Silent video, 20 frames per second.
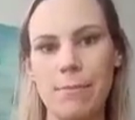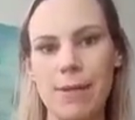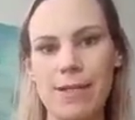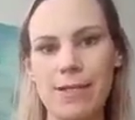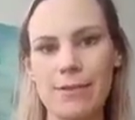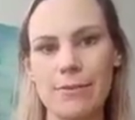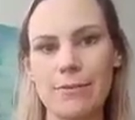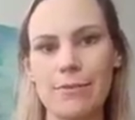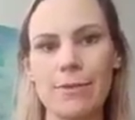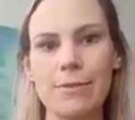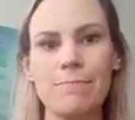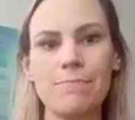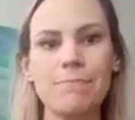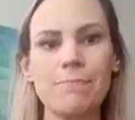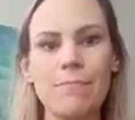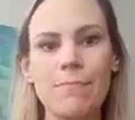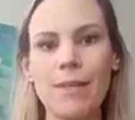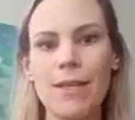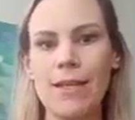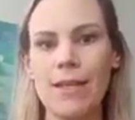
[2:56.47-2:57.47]
muscles.
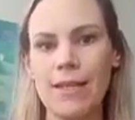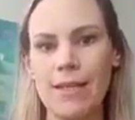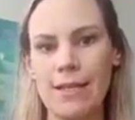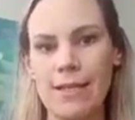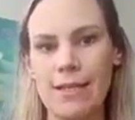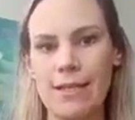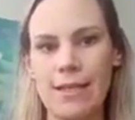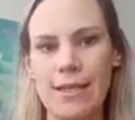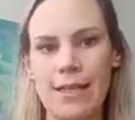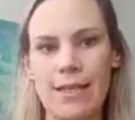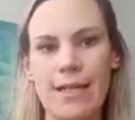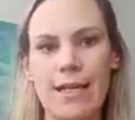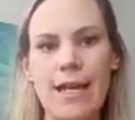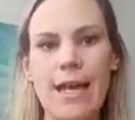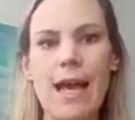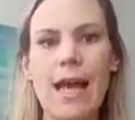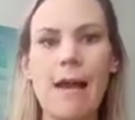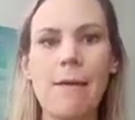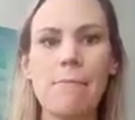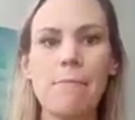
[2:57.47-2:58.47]

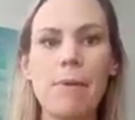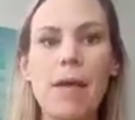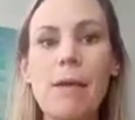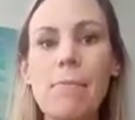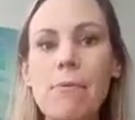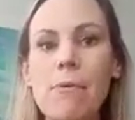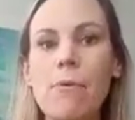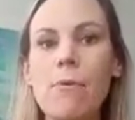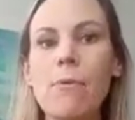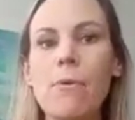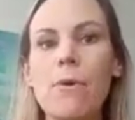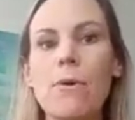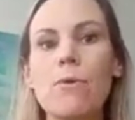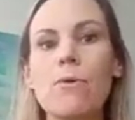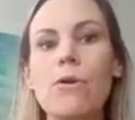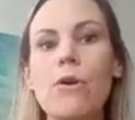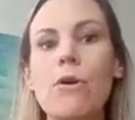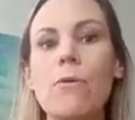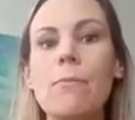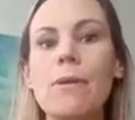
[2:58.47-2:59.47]
People
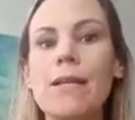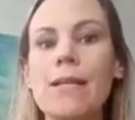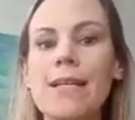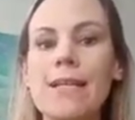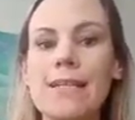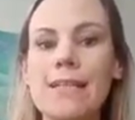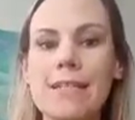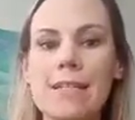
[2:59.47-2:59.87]
commonly